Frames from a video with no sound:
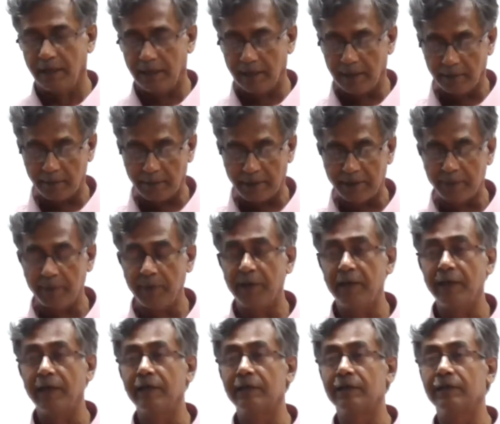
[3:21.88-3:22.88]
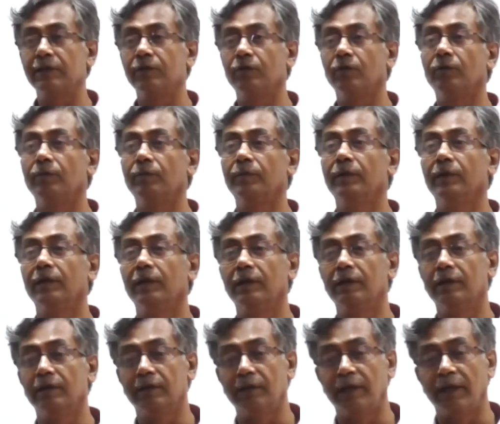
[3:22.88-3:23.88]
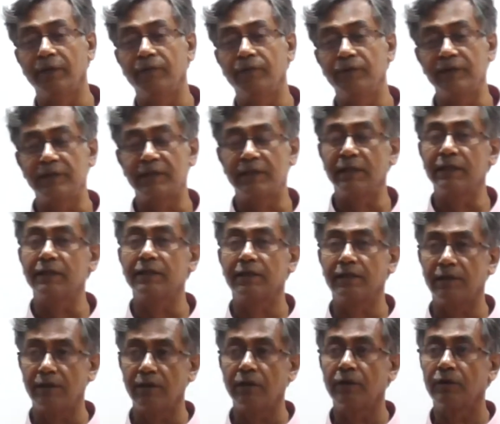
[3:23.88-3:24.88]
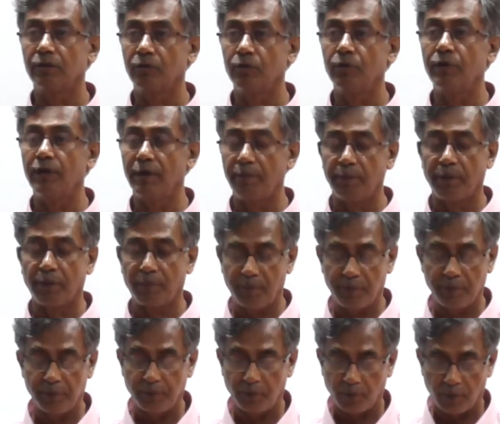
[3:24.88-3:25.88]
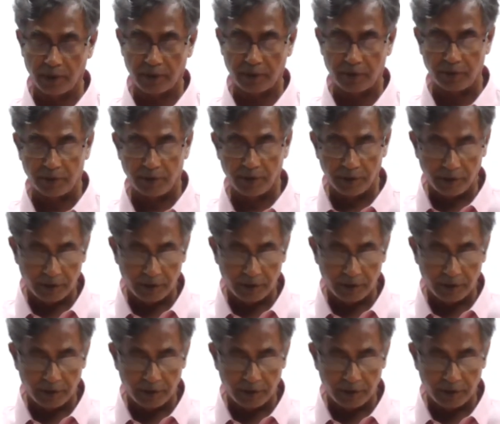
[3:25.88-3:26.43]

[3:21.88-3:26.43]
in mathematics, and physics, a good number of people work on.